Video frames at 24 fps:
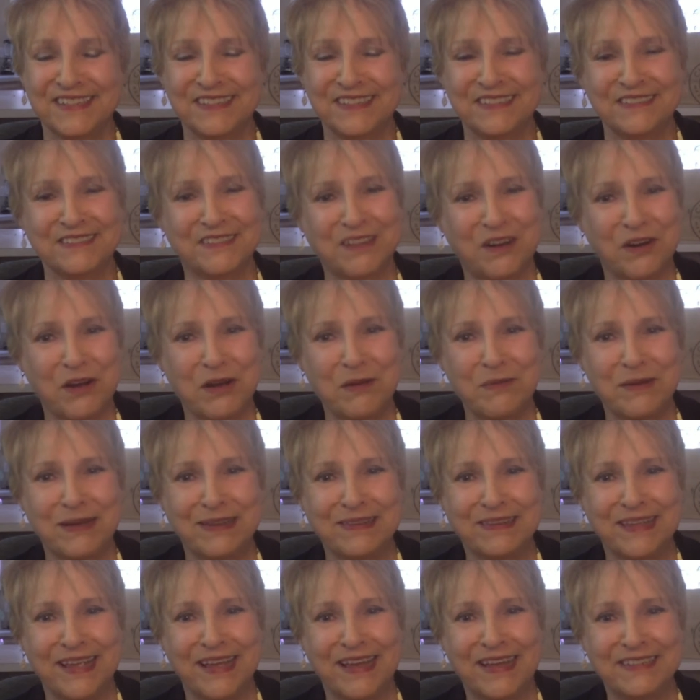Sorry
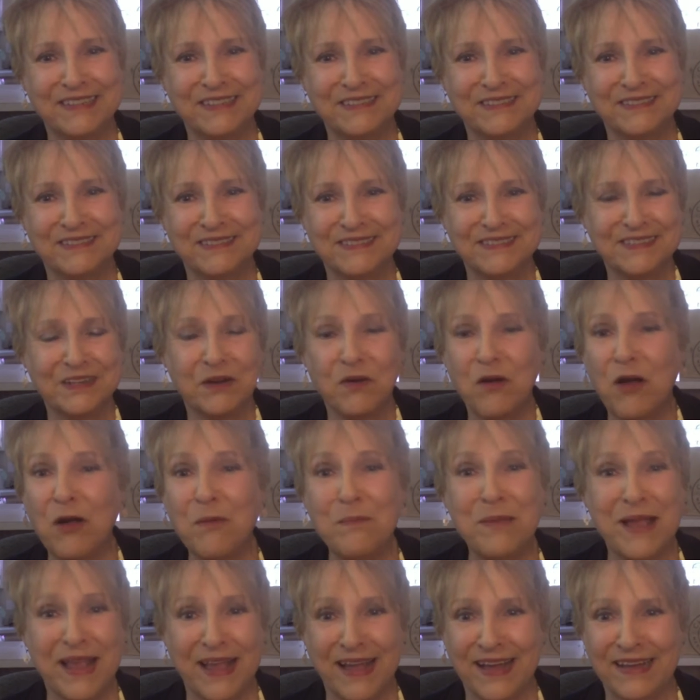about that. They're
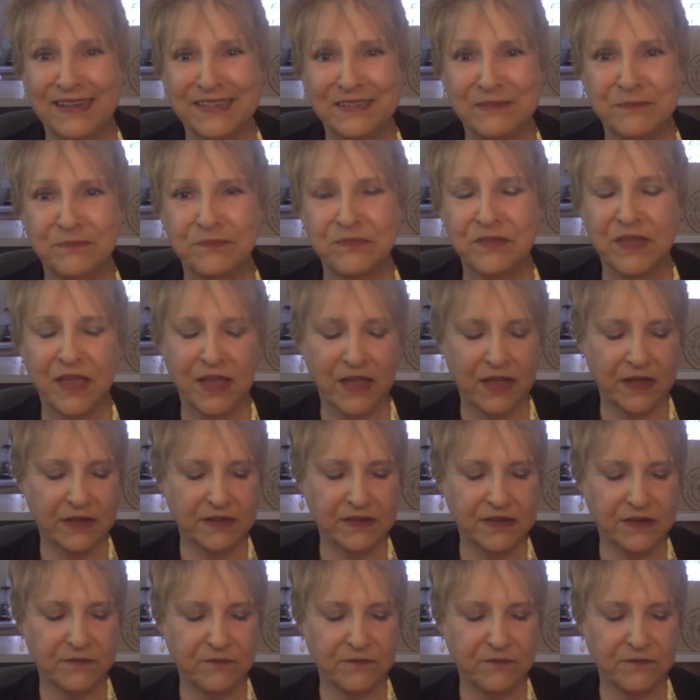all bad. And